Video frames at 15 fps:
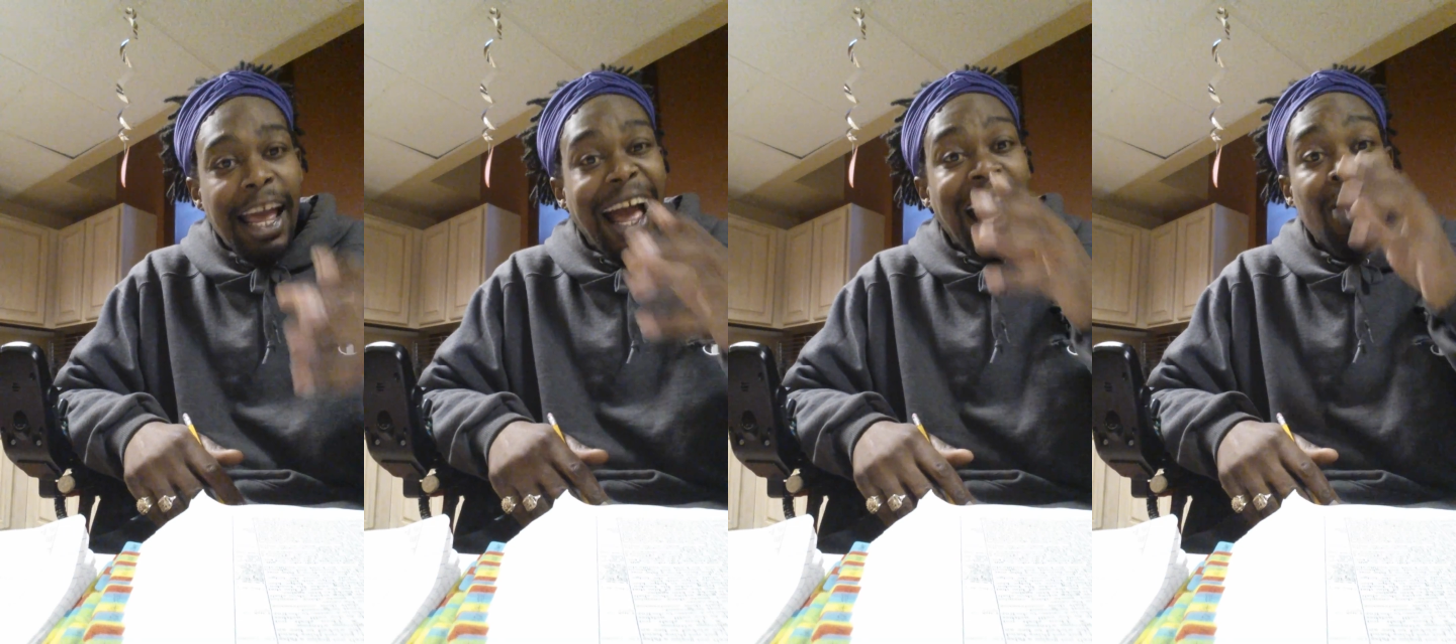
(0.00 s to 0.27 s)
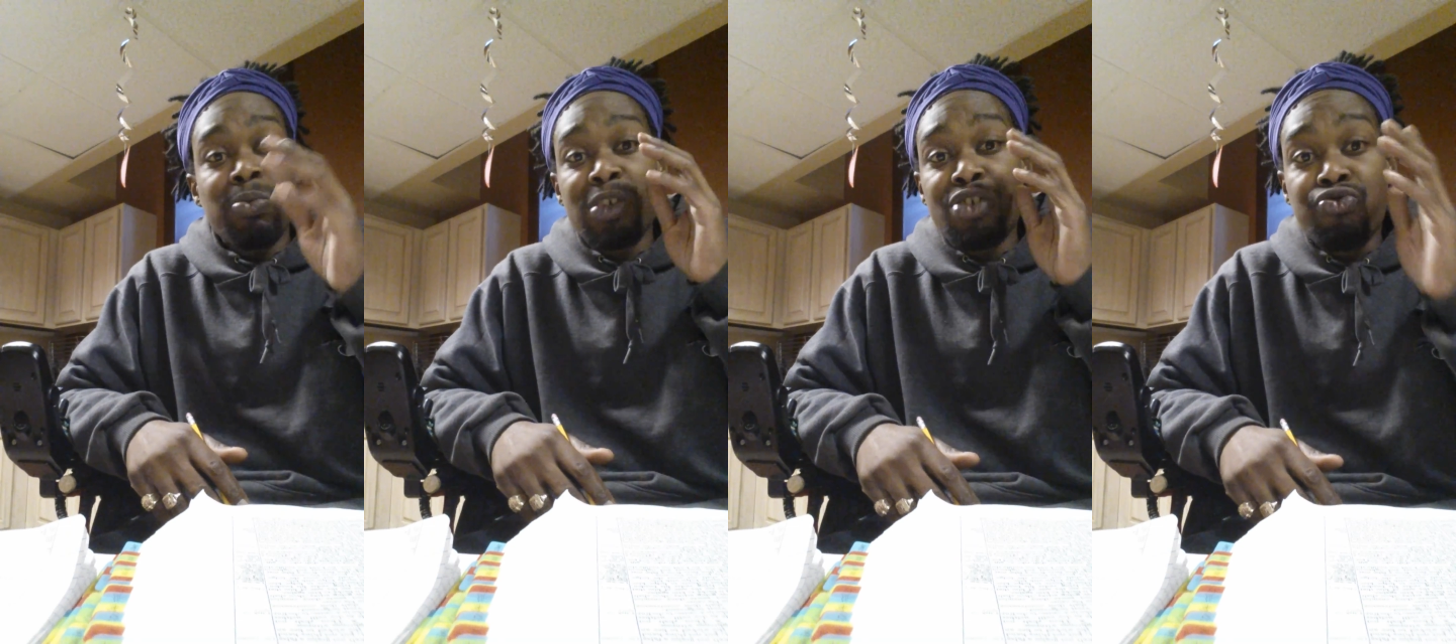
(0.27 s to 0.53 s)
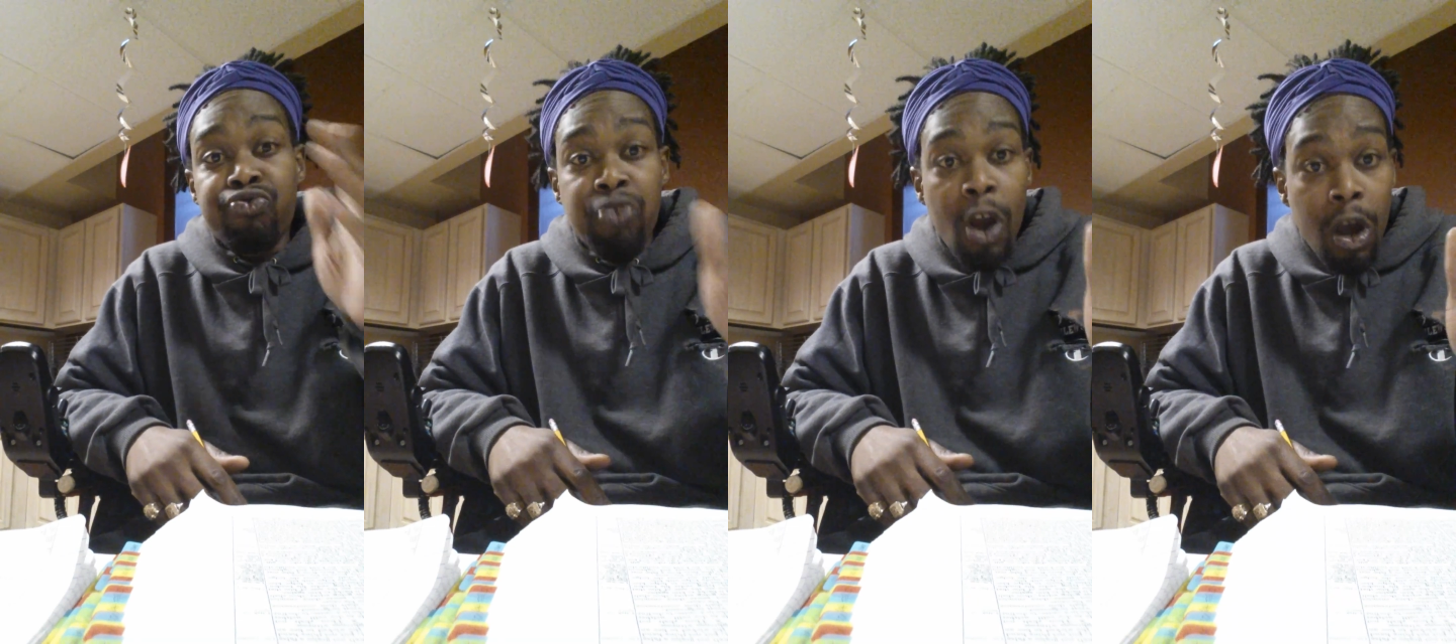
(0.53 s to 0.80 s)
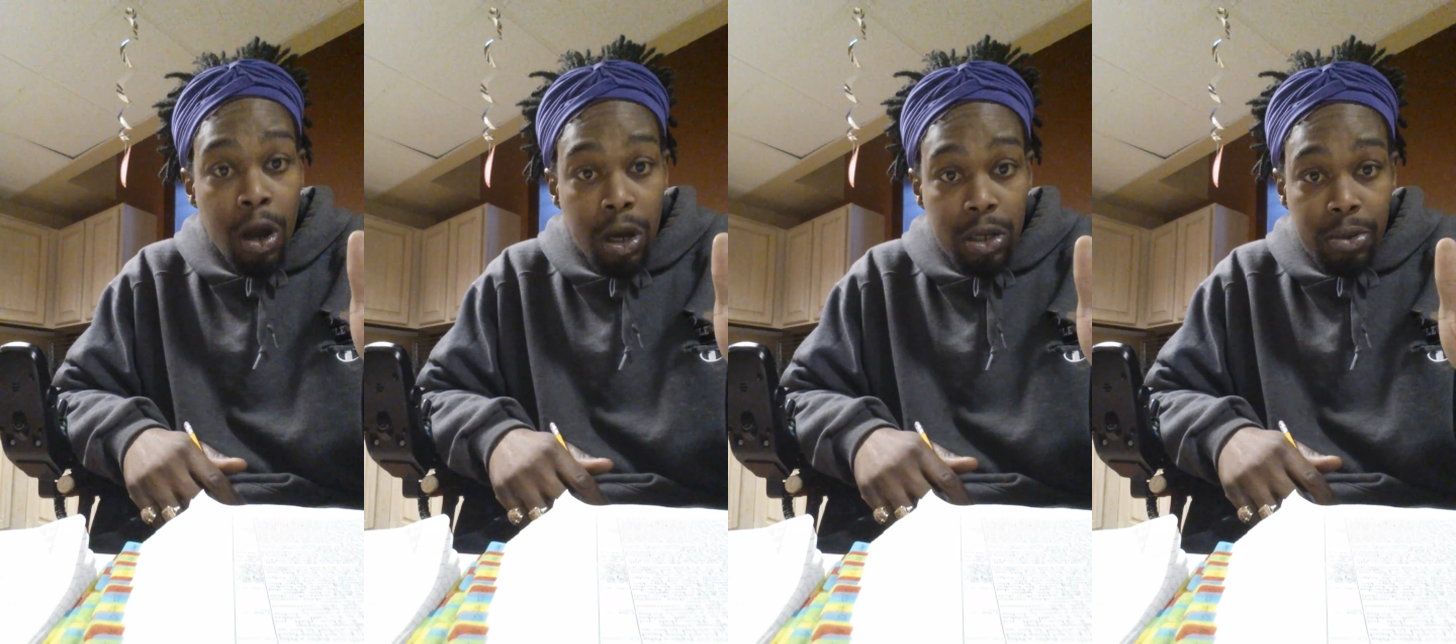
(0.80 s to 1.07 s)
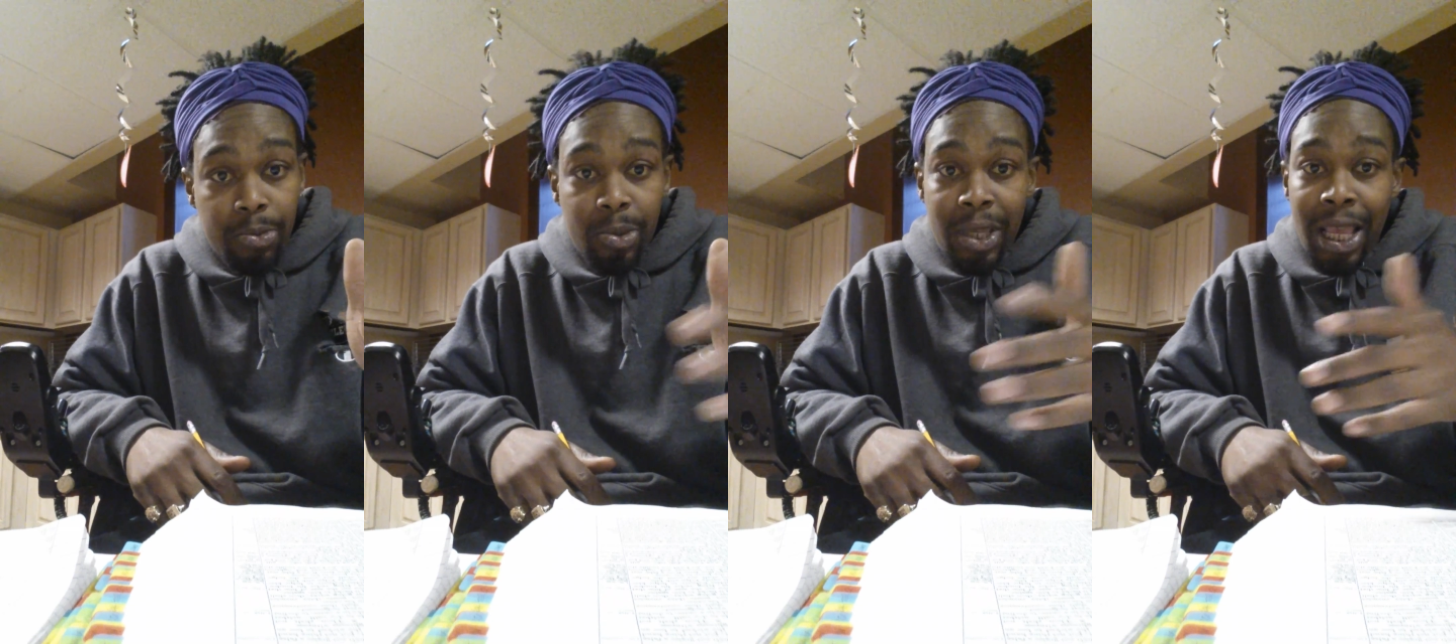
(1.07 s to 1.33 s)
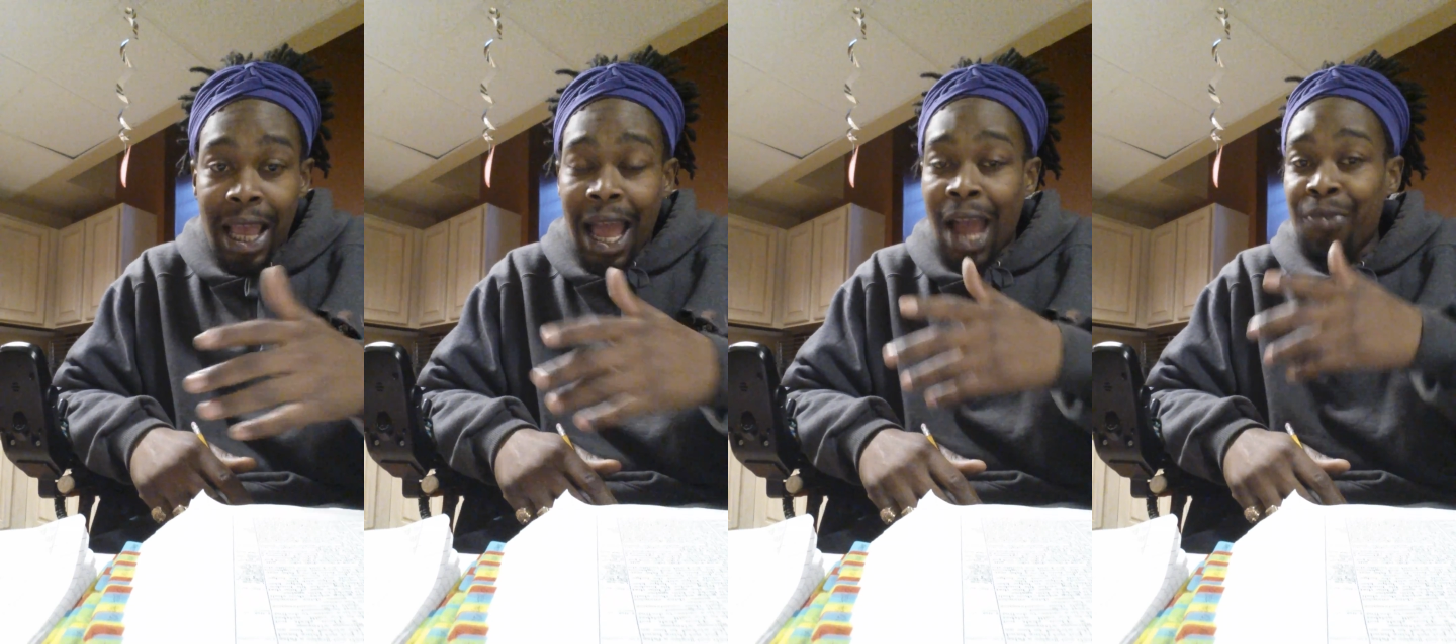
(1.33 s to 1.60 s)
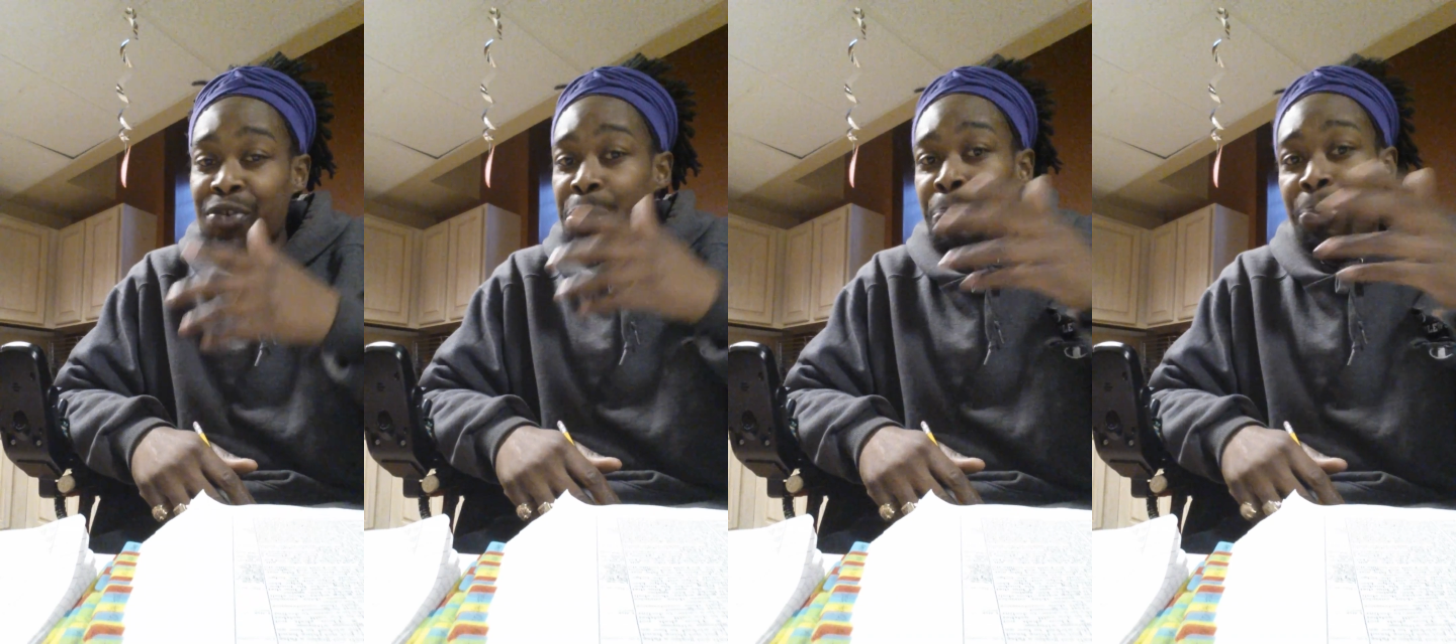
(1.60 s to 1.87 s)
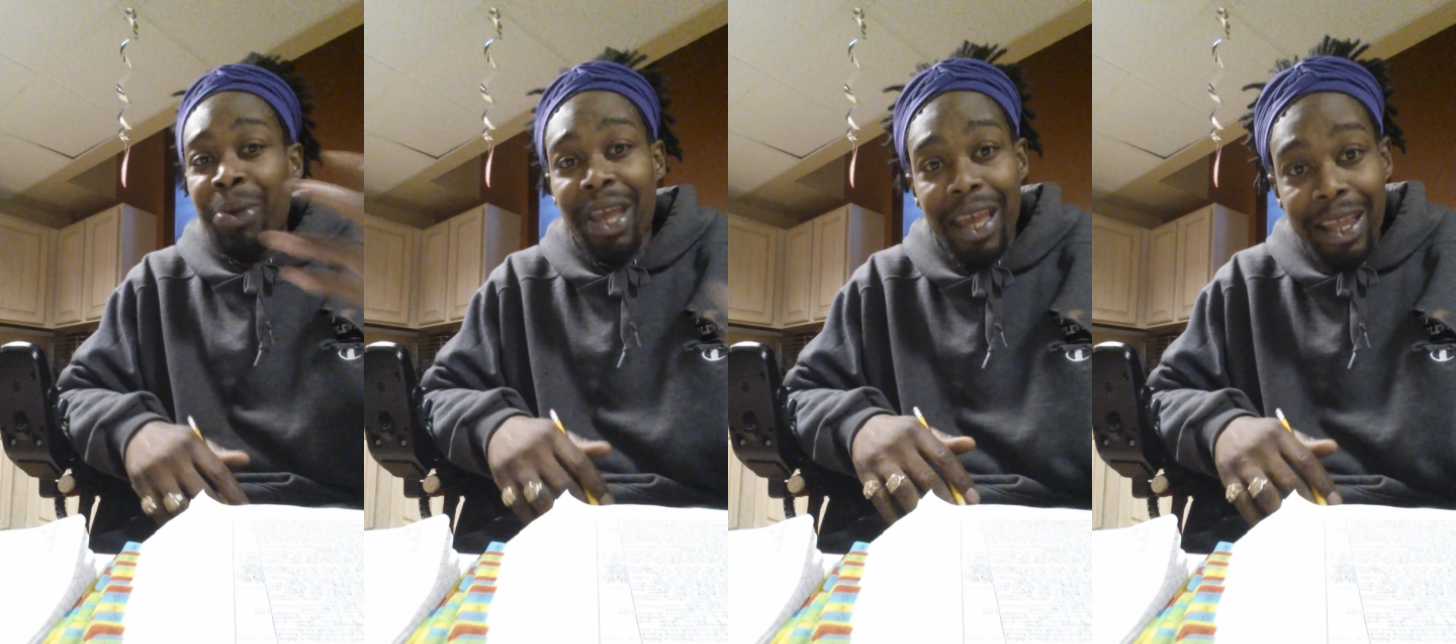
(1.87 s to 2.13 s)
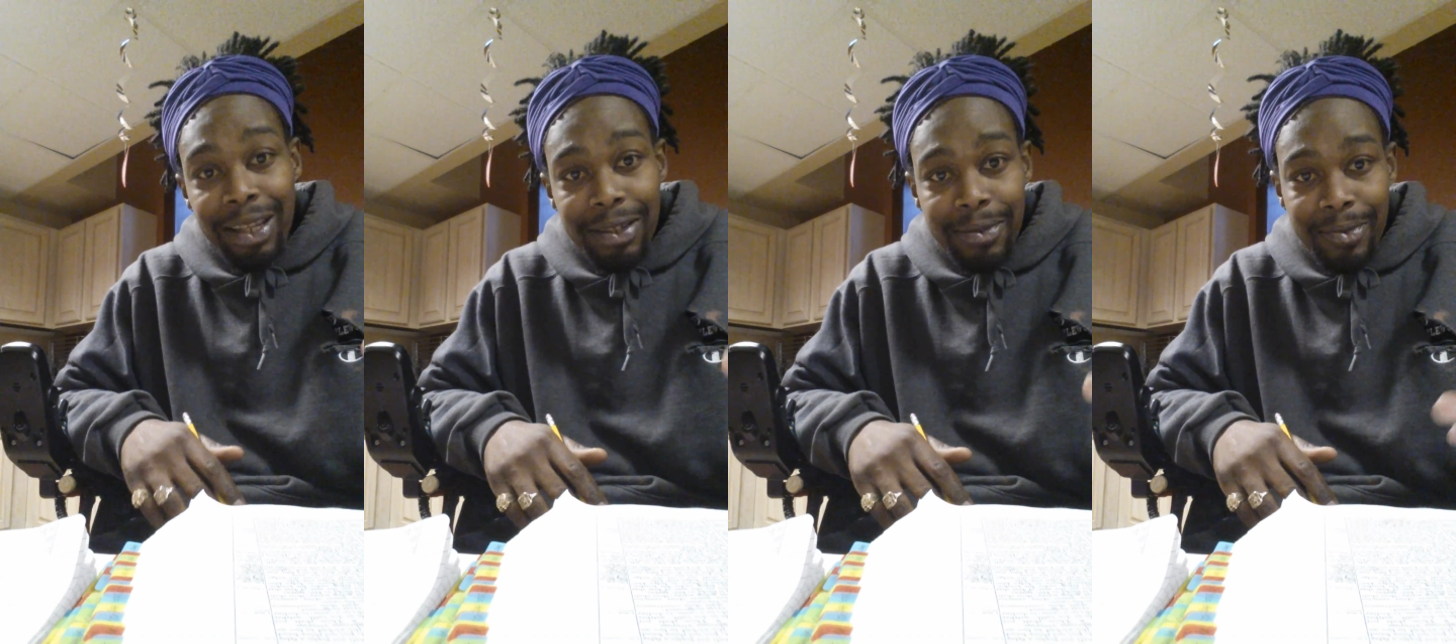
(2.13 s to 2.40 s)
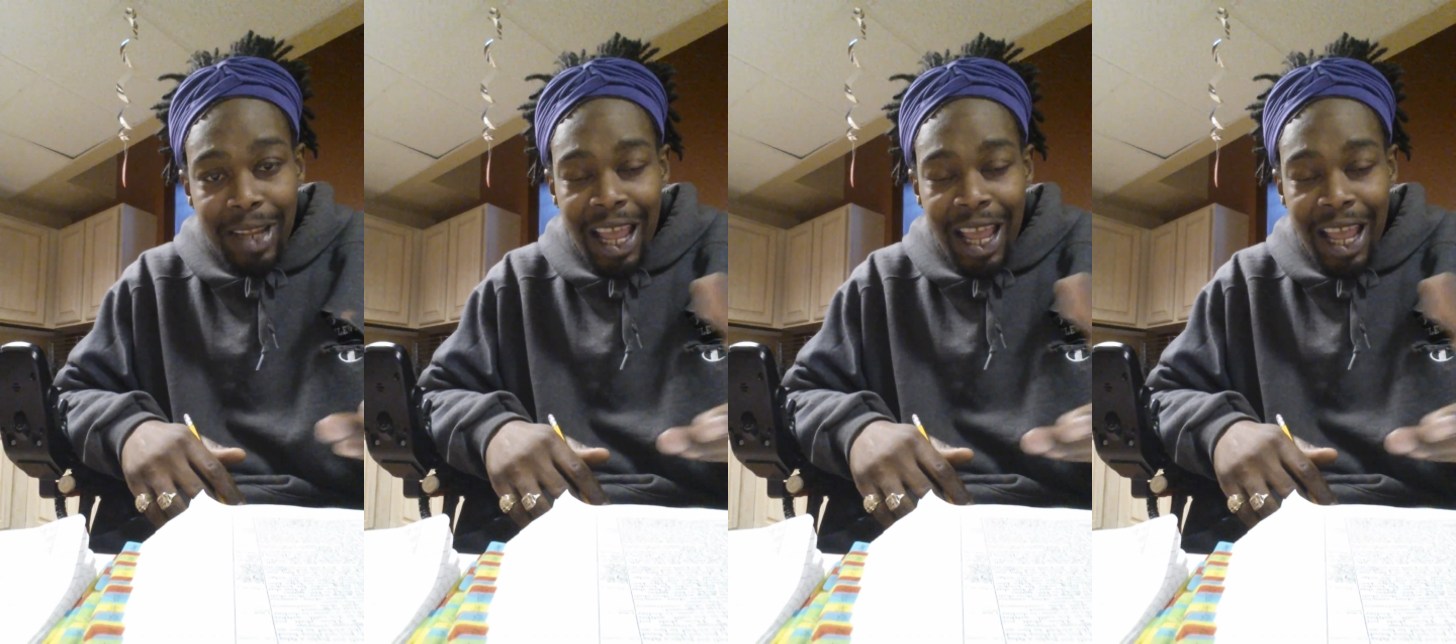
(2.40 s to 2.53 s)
I was wrong. I repent,